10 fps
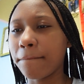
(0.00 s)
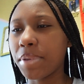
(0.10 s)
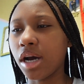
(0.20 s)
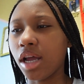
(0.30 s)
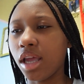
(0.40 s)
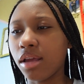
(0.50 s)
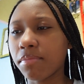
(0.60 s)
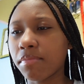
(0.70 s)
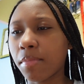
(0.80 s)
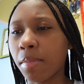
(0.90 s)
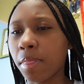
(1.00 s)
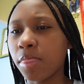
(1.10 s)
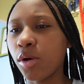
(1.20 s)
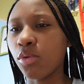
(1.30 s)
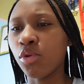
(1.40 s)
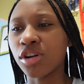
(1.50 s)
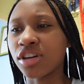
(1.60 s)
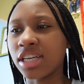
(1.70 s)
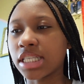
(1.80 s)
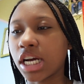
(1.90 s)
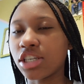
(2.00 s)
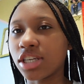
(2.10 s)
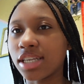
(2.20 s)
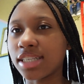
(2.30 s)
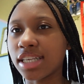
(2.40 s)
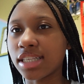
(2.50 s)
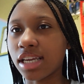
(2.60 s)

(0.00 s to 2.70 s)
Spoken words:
But the order is $116, so